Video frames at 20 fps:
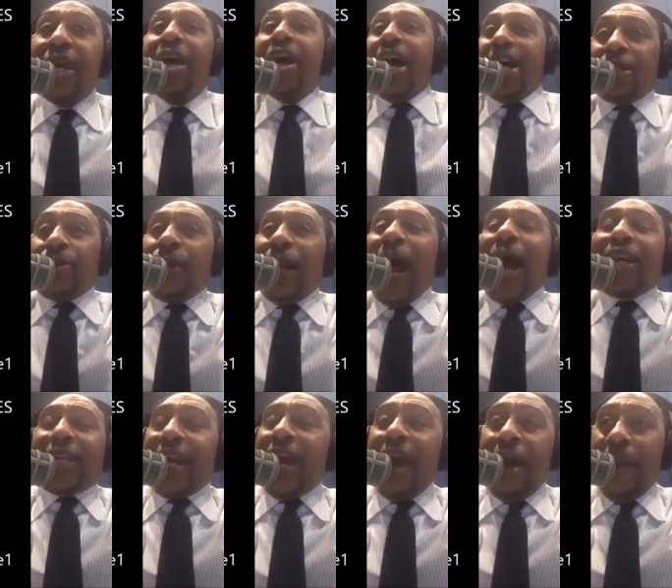That's what I
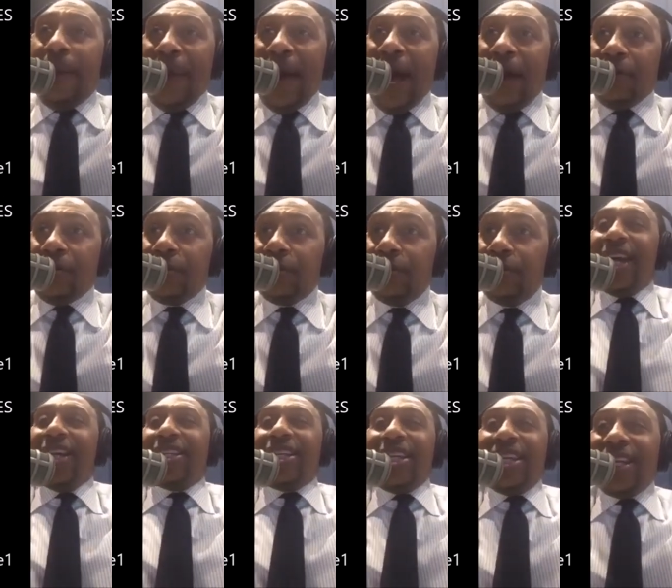care about.
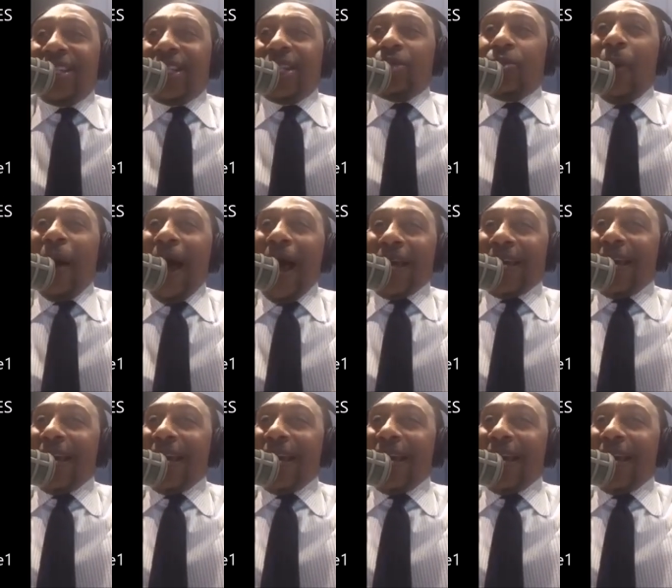See, this is why I